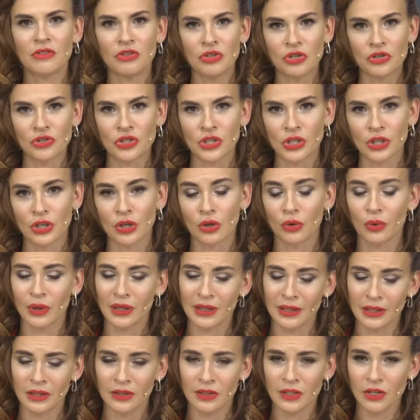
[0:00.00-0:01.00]
years ago
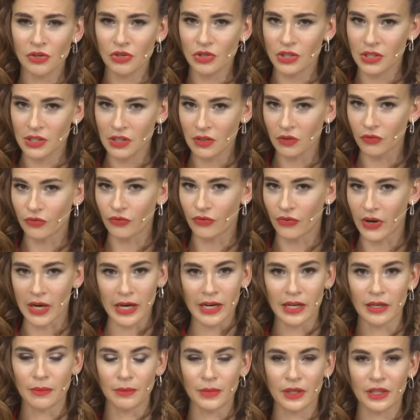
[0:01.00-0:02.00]
and they're still
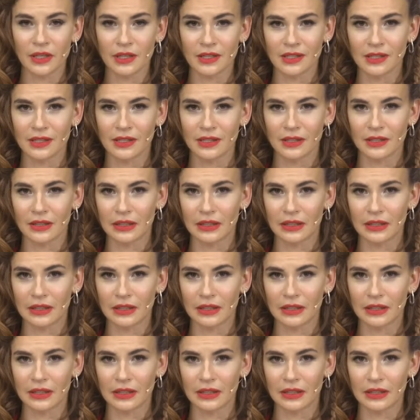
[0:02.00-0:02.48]
fine because